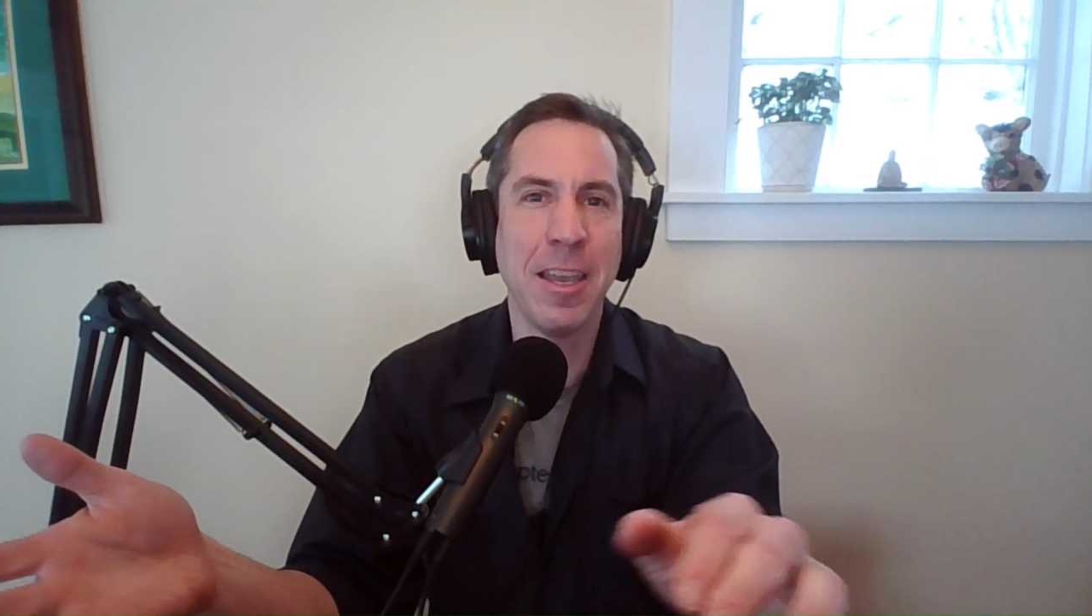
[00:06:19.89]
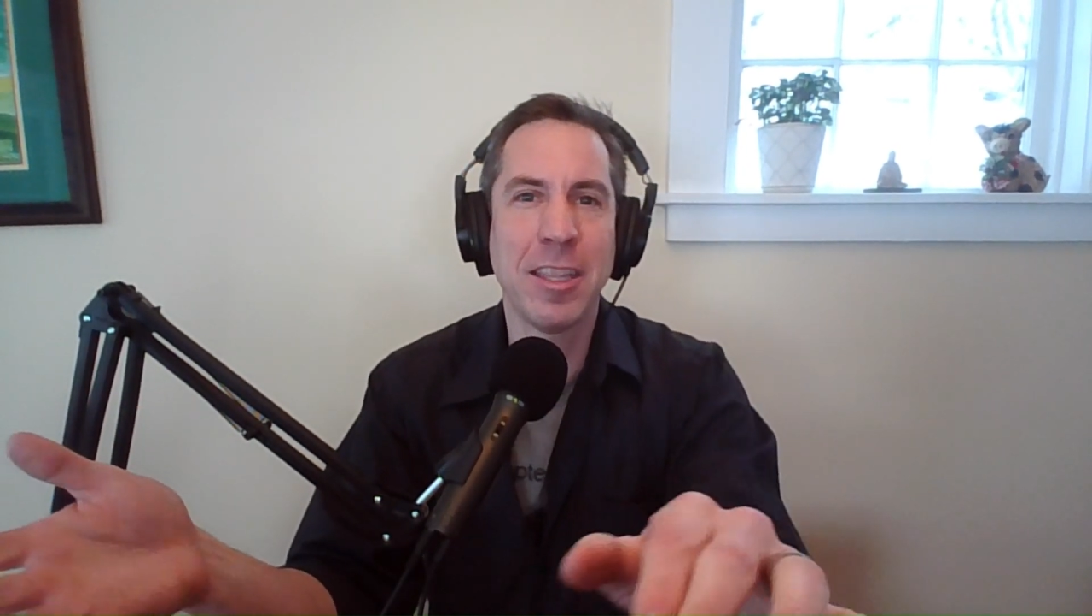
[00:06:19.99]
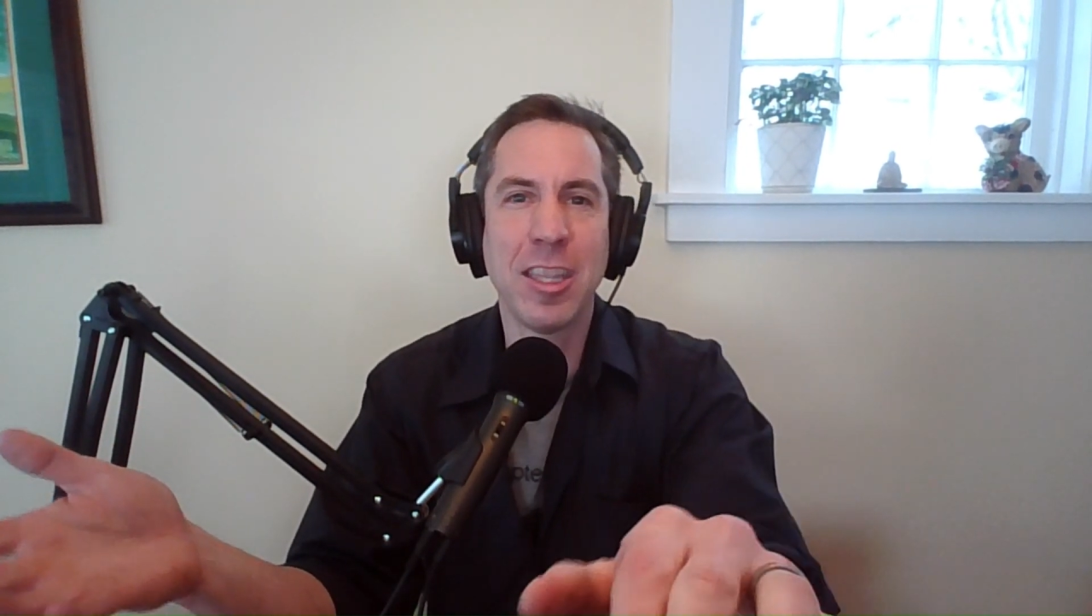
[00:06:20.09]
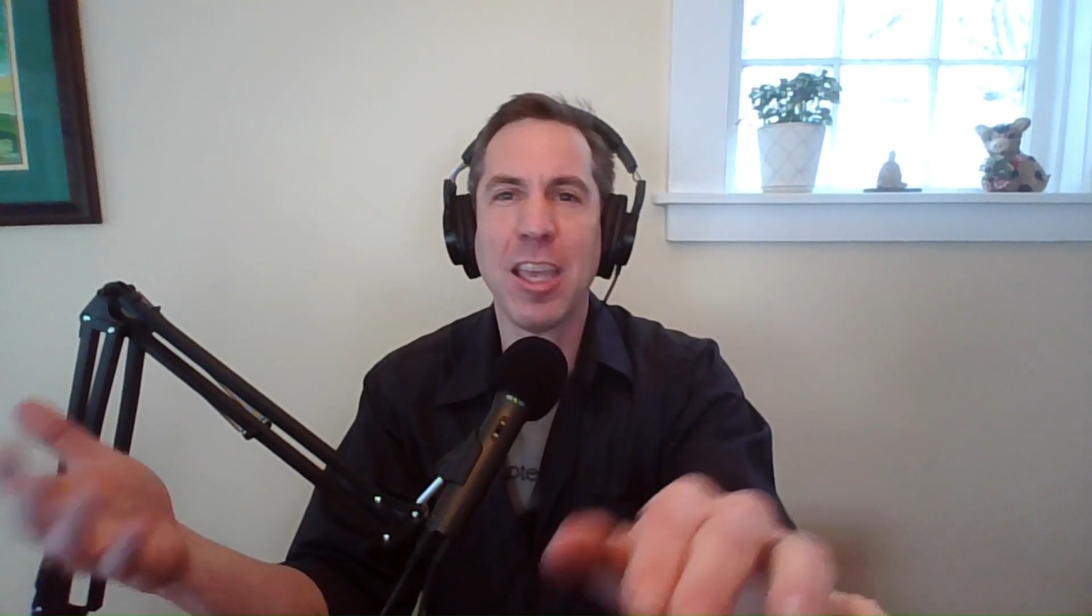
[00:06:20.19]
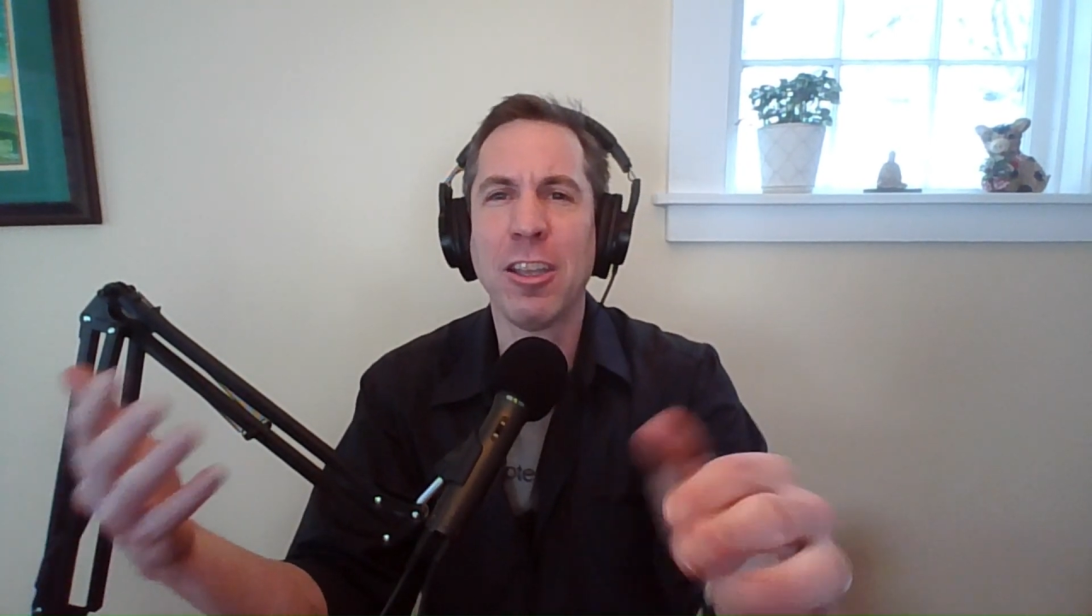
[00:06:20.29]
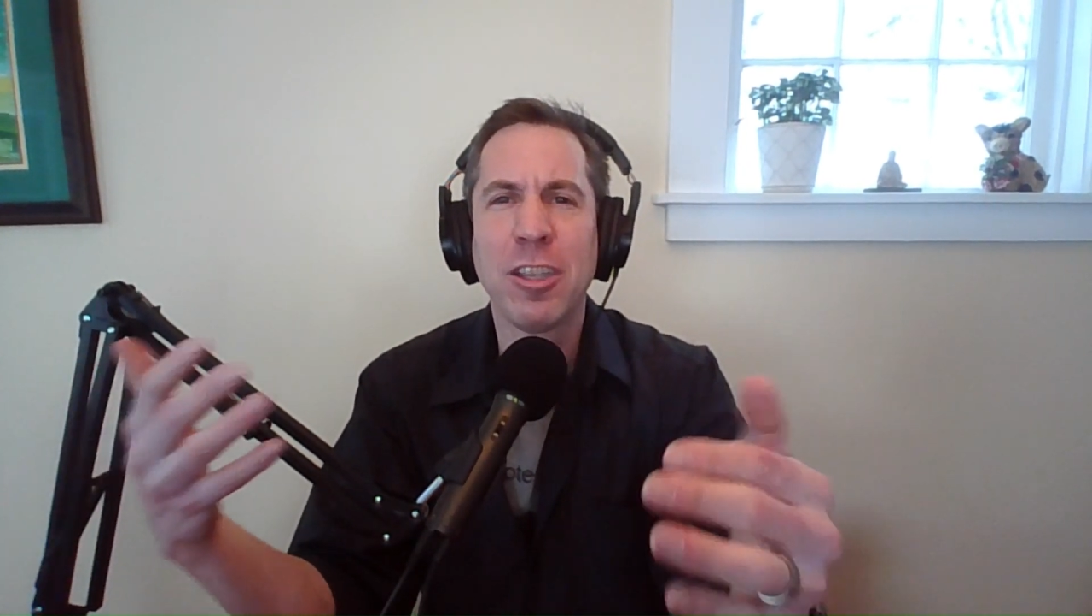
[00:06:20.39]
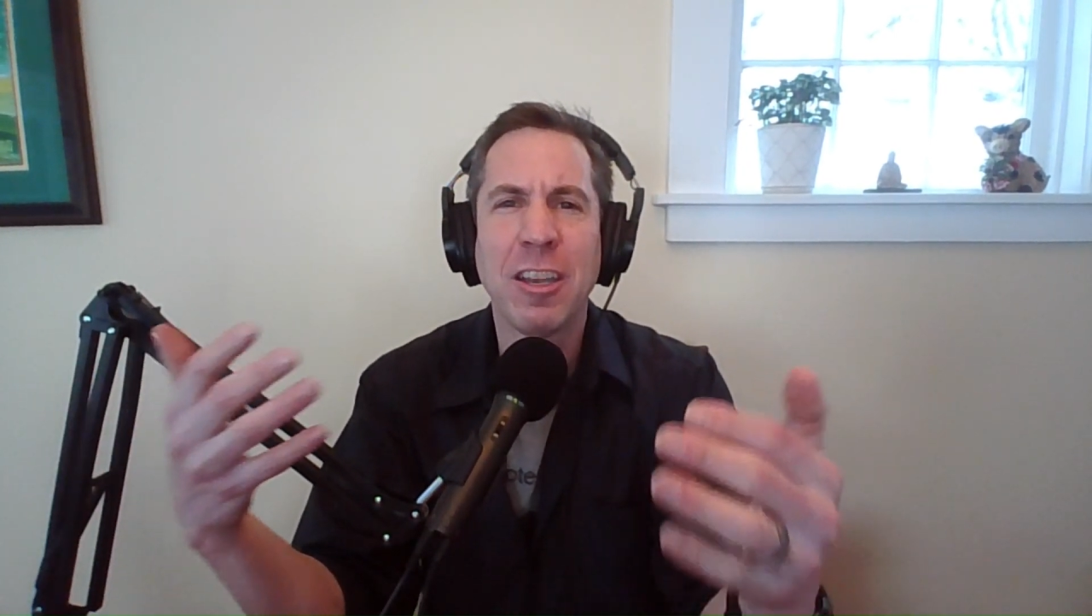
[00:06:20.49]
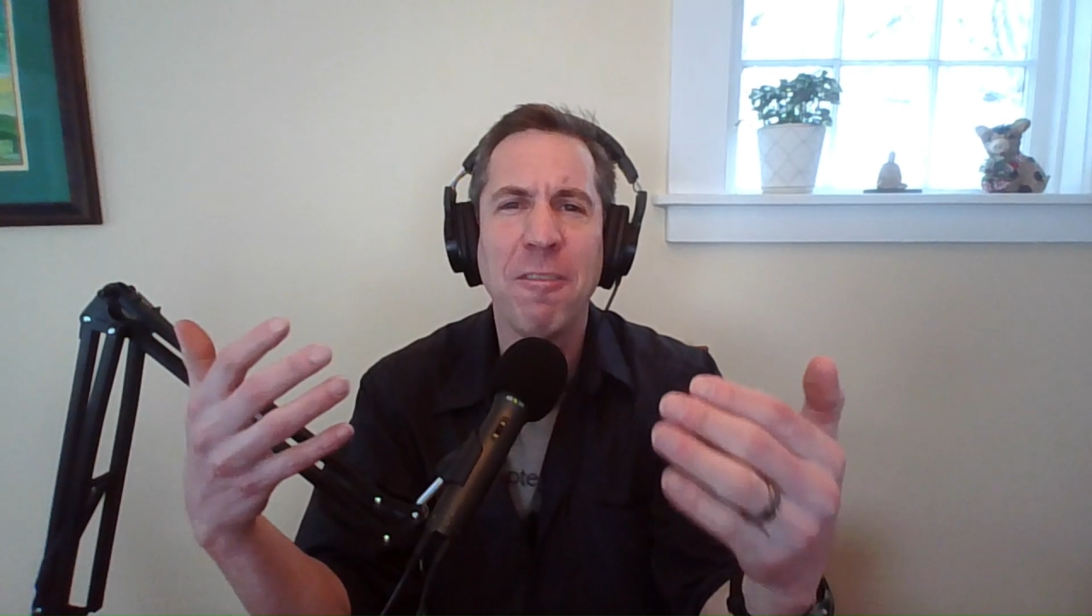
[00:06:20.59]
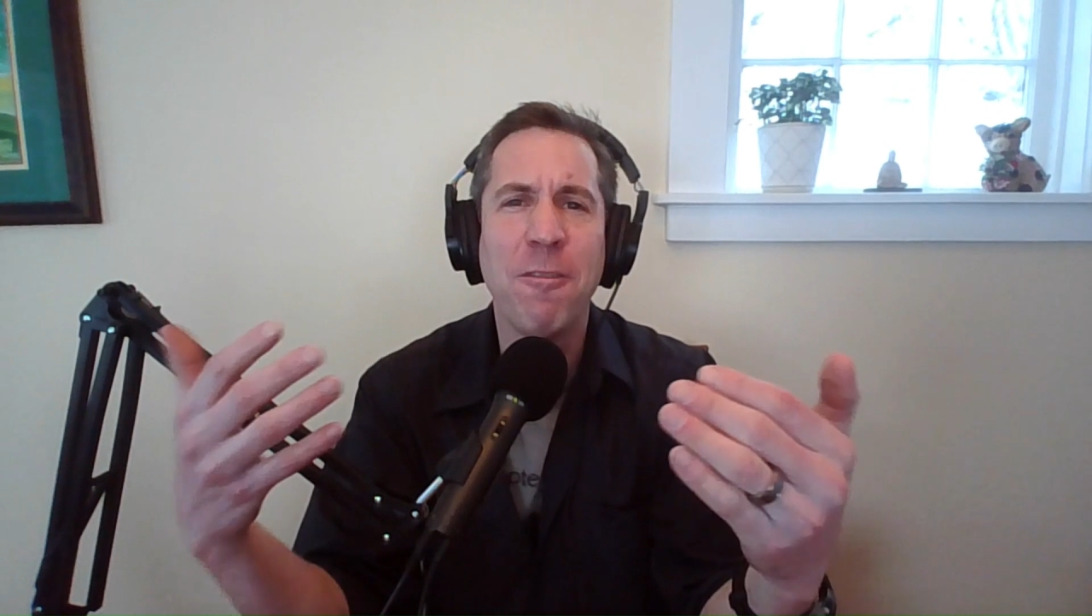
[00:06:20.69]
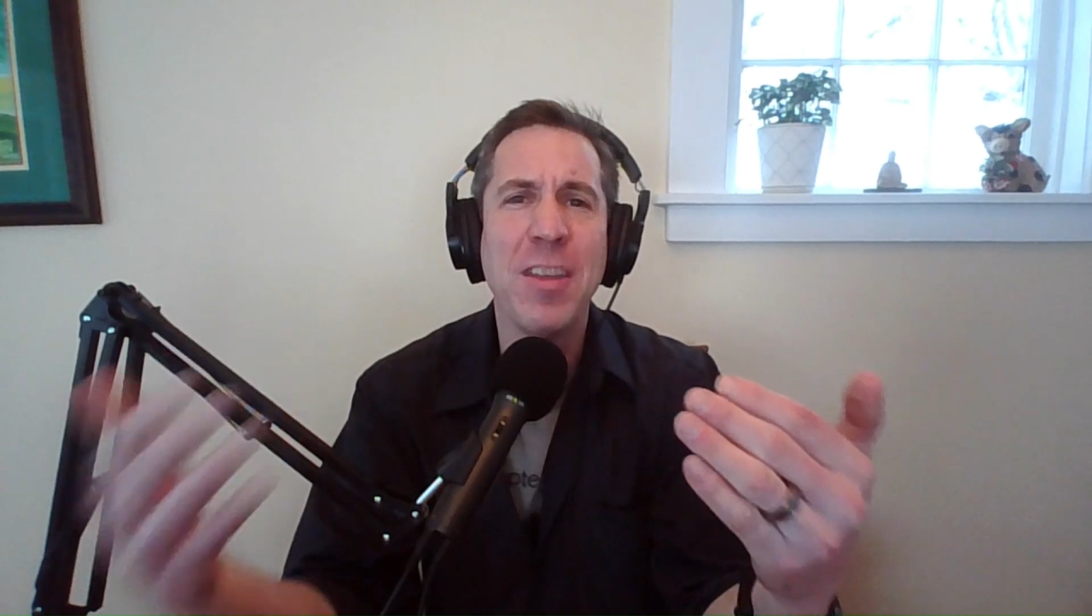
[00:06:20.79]
that they could
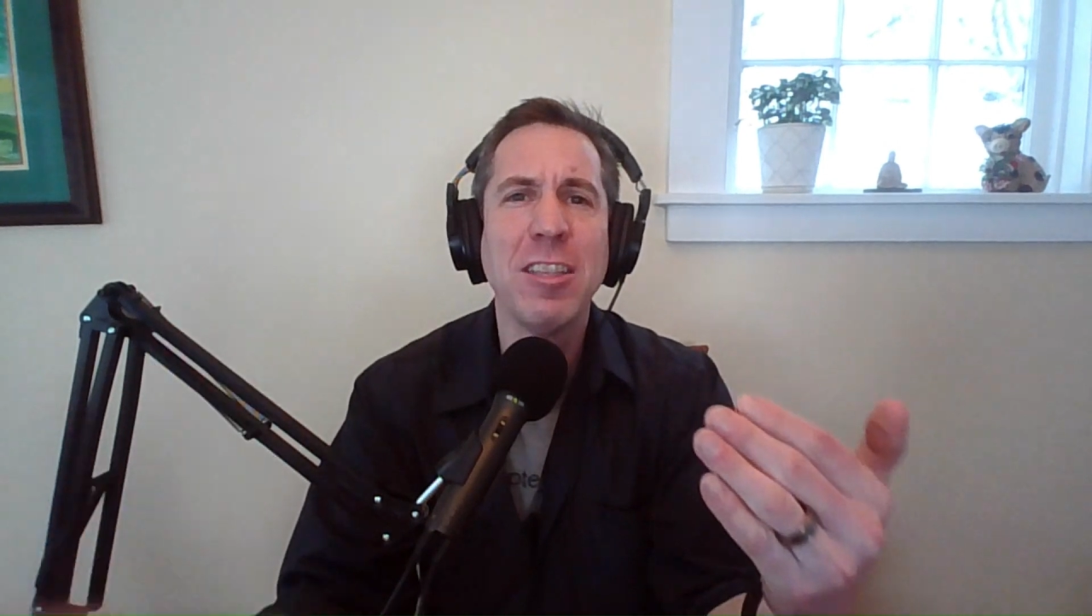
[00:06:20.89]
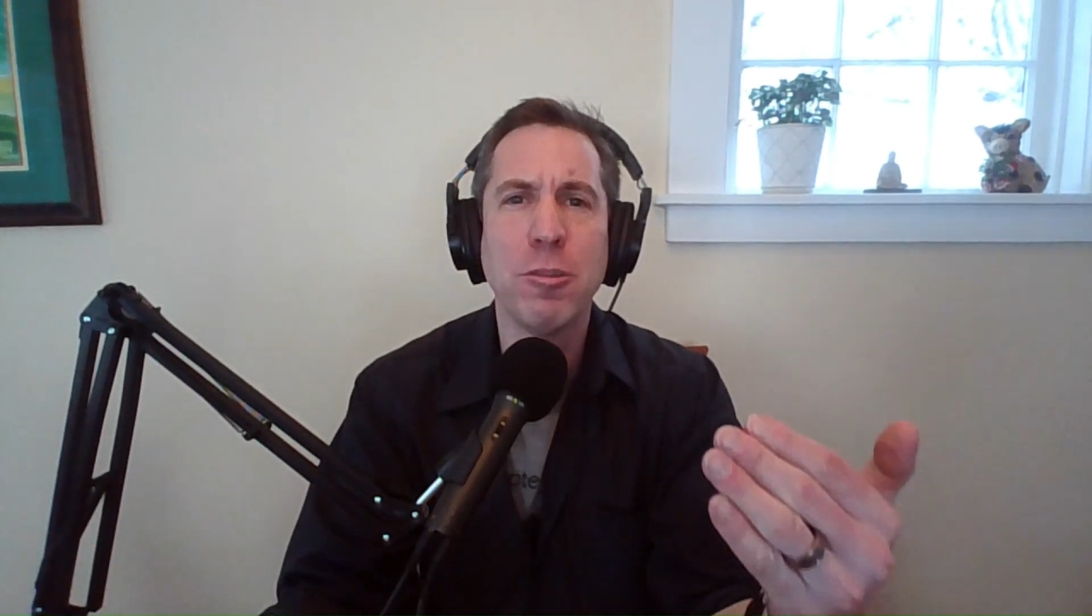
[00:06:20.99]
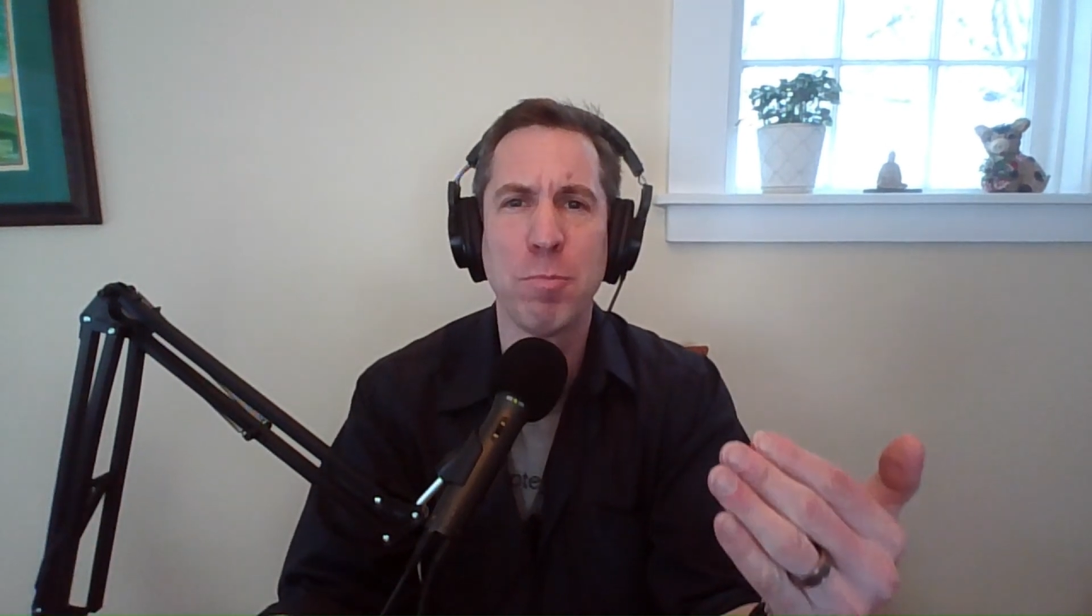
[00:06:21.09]
convince